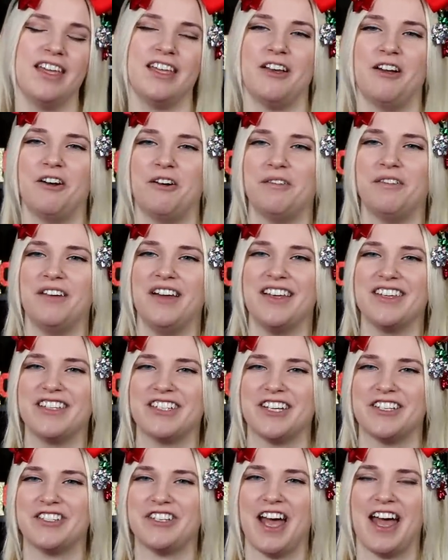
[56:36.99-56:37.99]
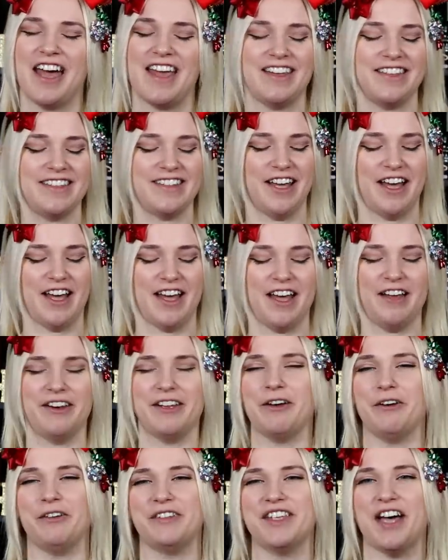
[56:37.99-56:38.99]
you know, chit chat anytime,
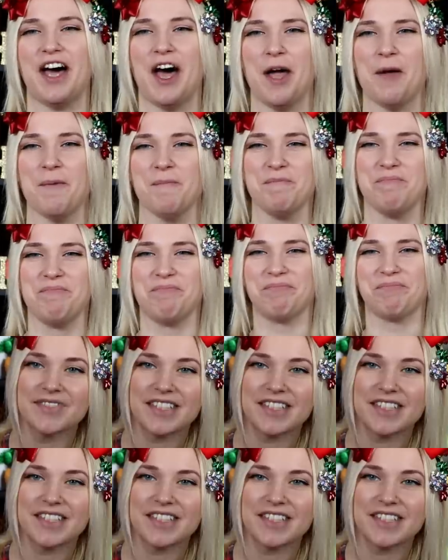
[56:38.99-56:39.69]
any old time.